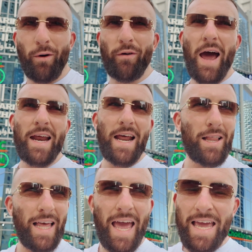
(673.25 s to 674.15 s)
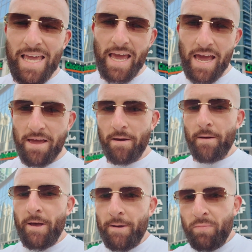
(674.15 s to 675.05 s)
But right now, like 88,
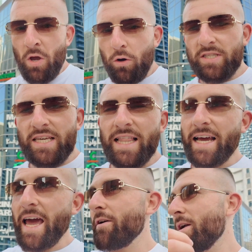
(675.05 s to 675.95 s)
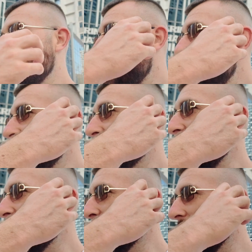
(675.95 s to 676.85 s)
until I get around that
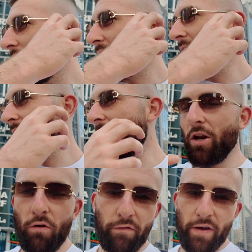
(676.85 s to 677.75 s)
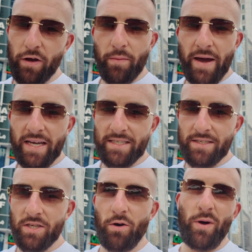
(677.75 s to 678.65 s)
85 mark, I don't feel amazing.
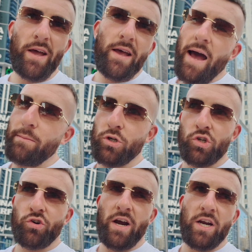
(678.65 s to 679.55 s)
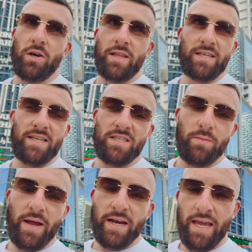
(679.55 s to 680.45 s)
So I'm just cracking on listening to
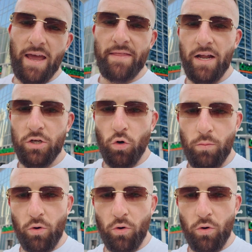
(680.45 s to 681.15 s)
Ben and getting that done.